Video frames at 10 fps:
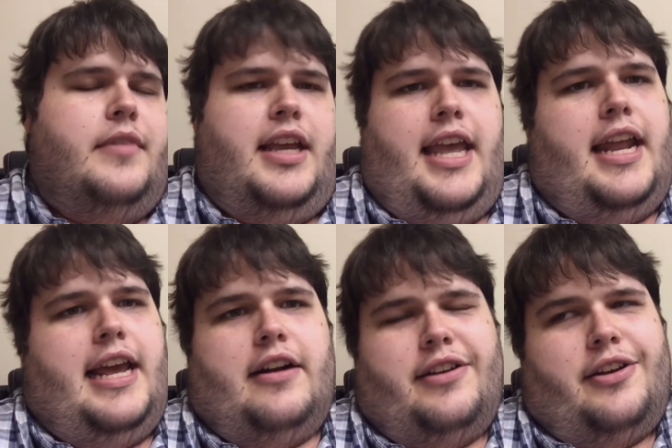Again,
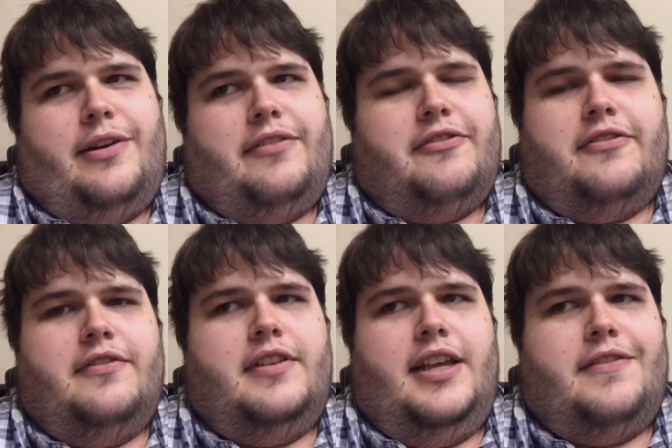I don't know
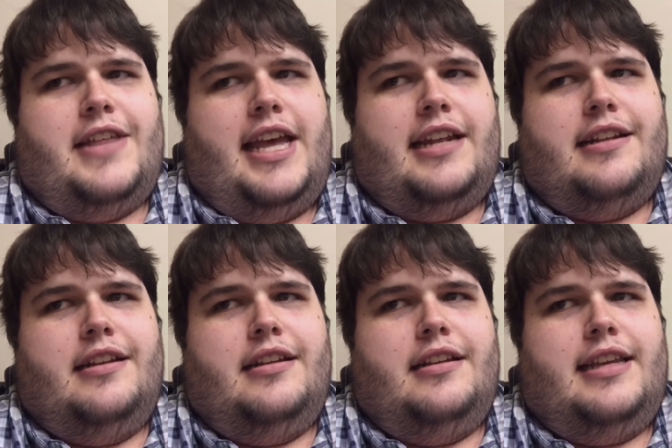if that
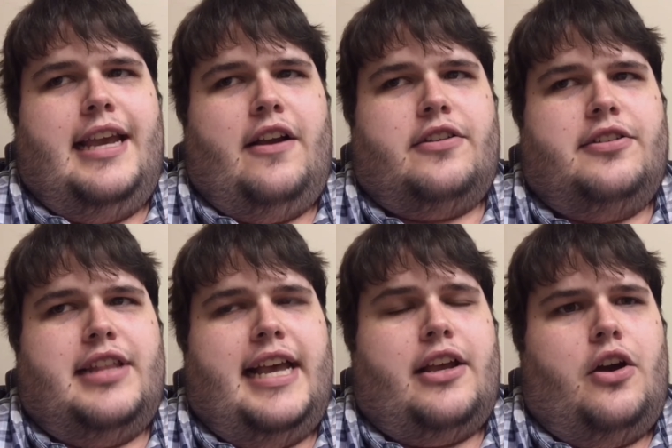character,
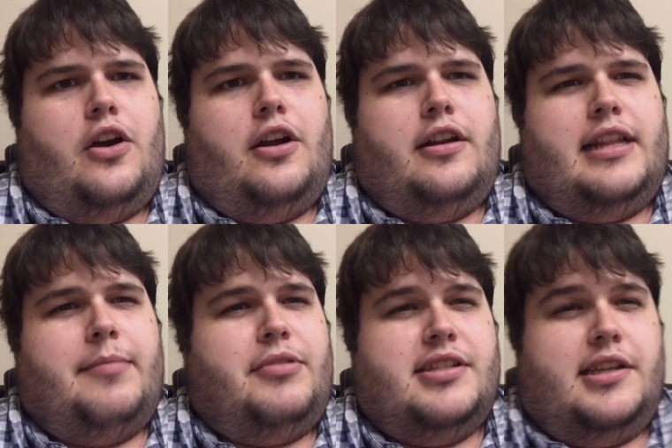
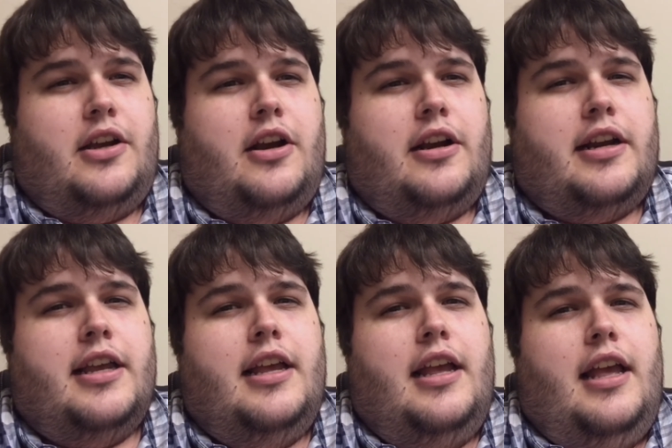that prison guard,
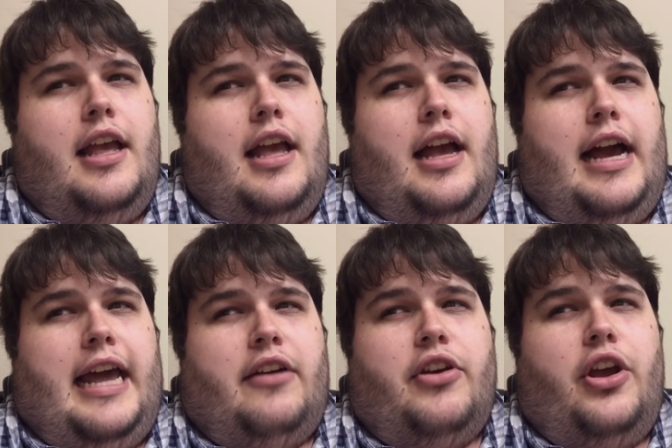
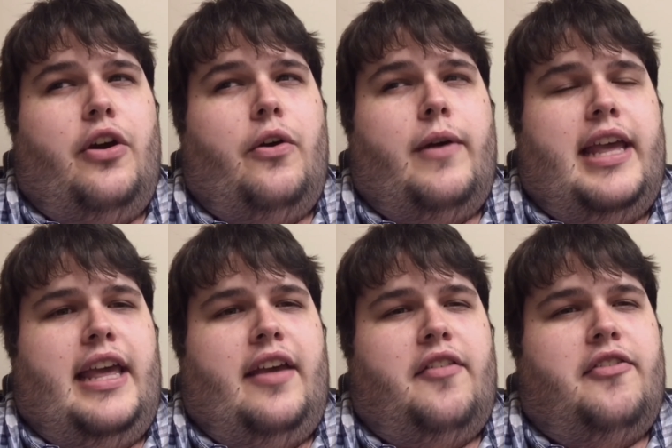I don't know
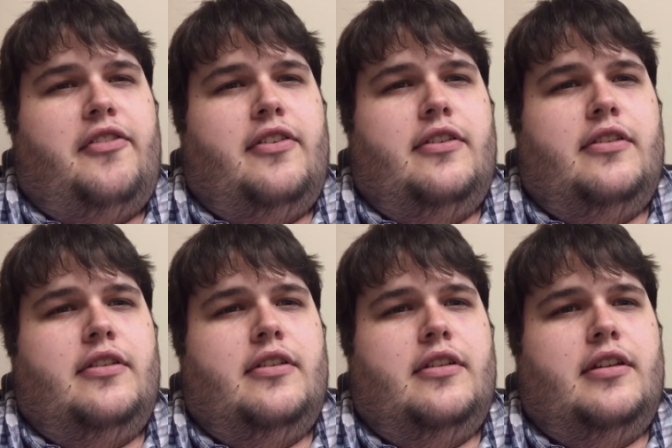if
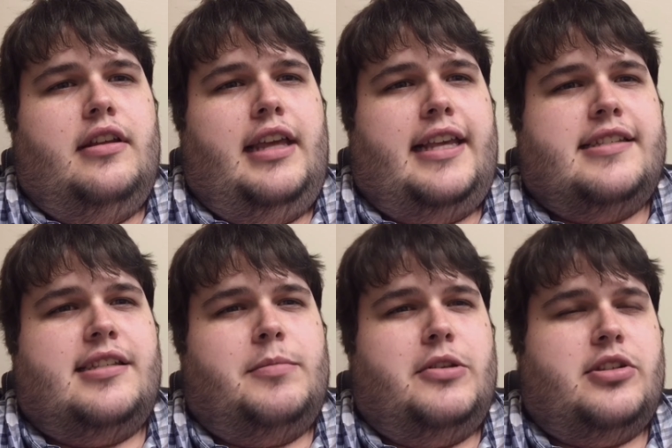he's
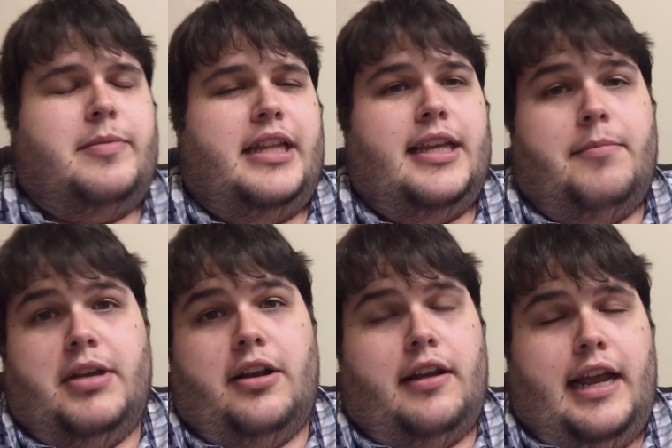supposed to be like a
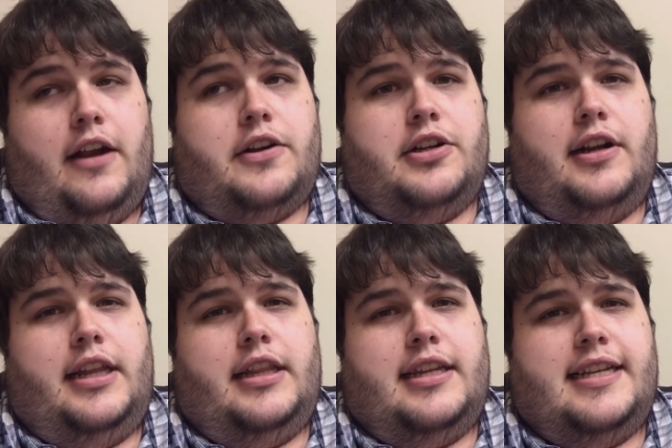bigger character
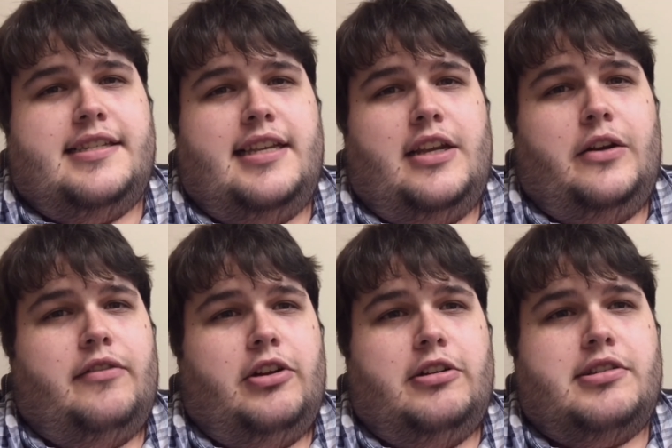in the DC
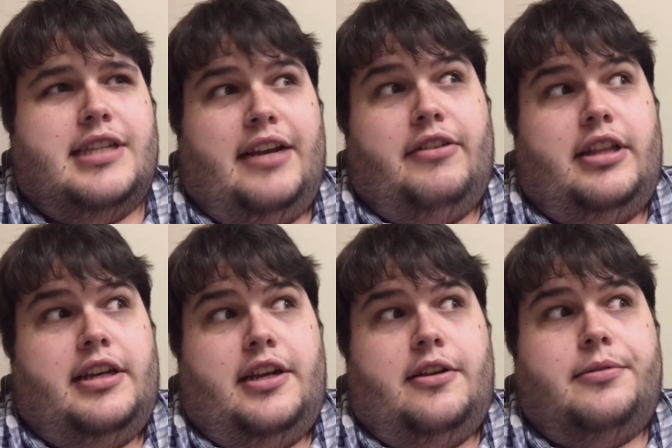universe. I really
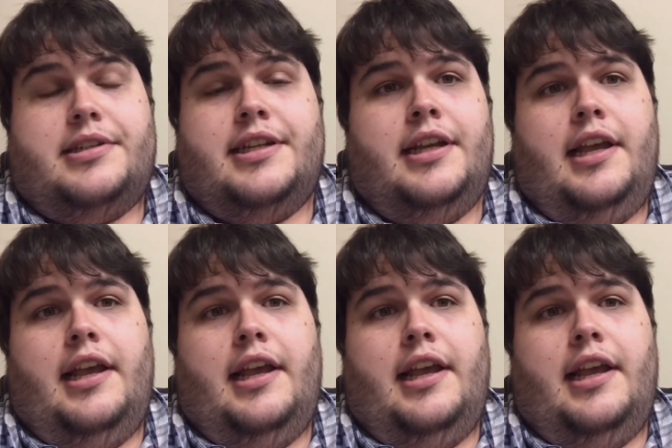don't.